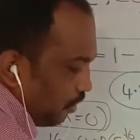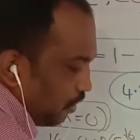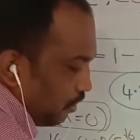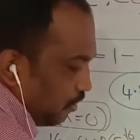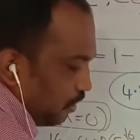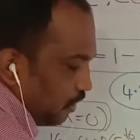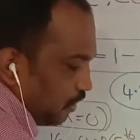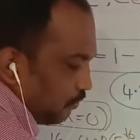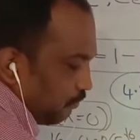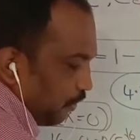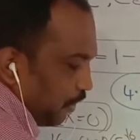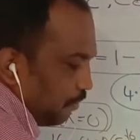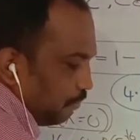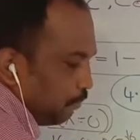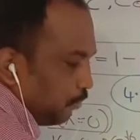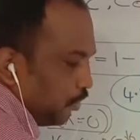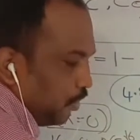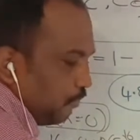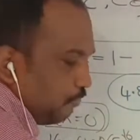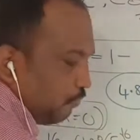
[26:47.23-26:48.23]
this
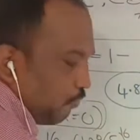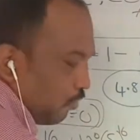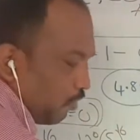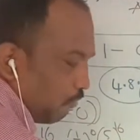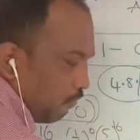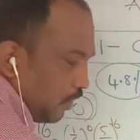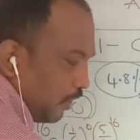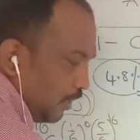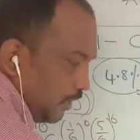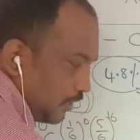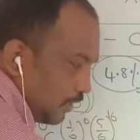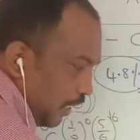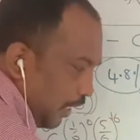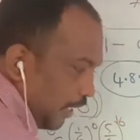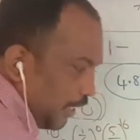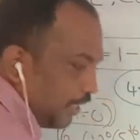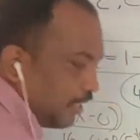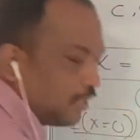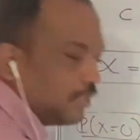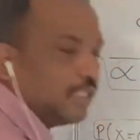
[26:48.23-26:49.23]
5.41 is
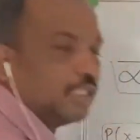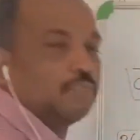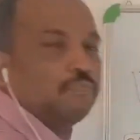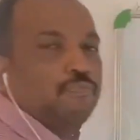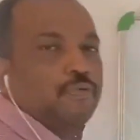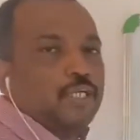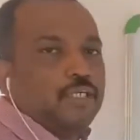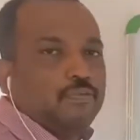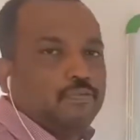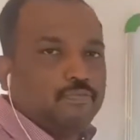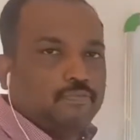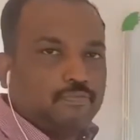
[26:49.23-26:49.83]
higher than 5.